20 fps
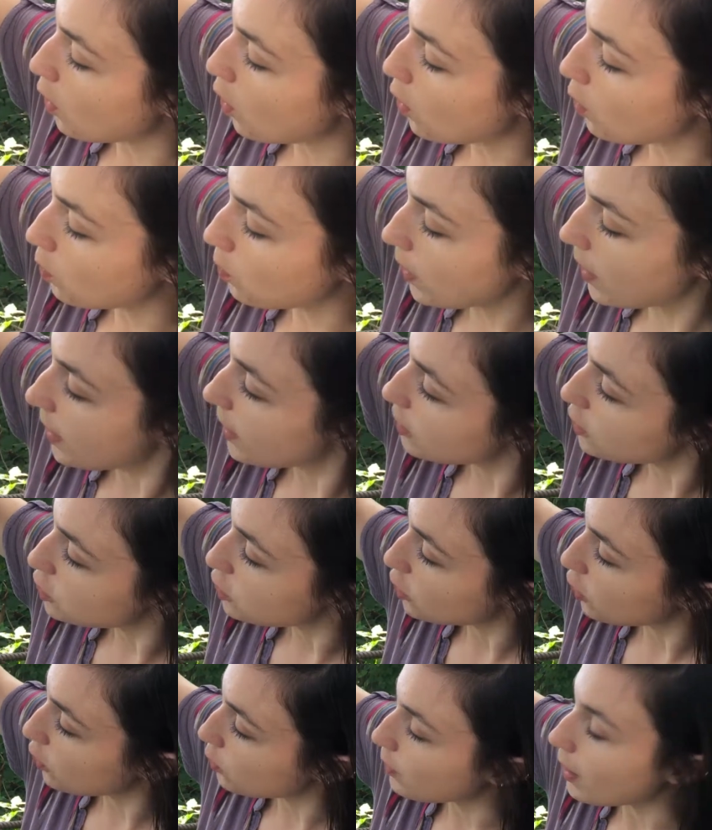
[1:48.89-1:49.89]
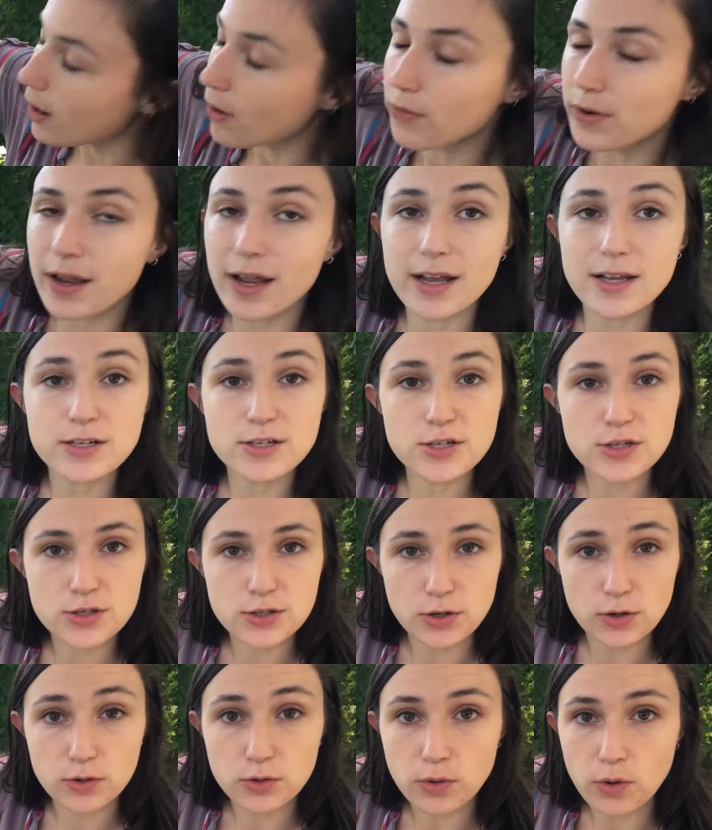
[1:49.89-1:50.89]
arranged around a
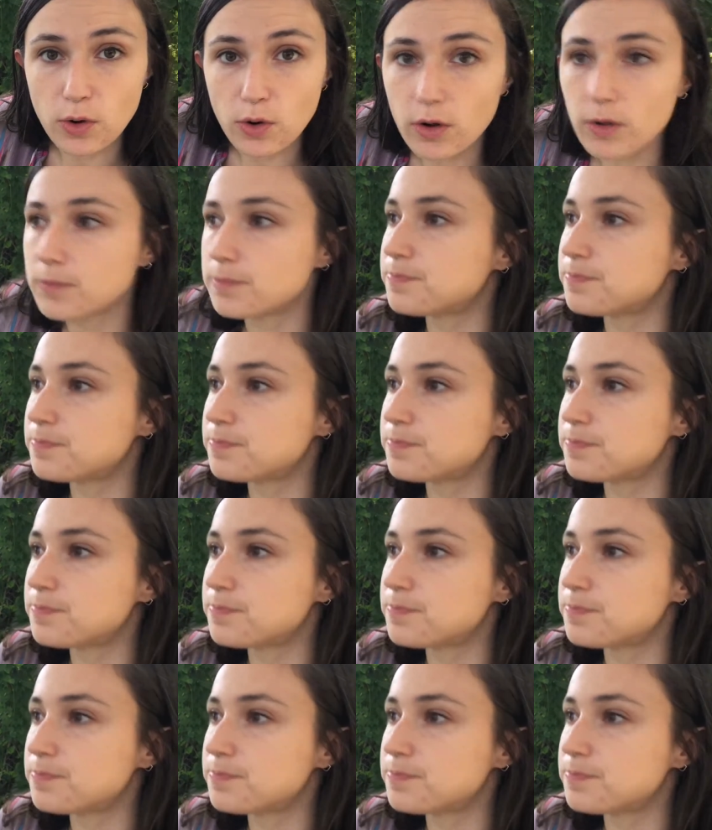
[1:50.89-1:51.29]
circle.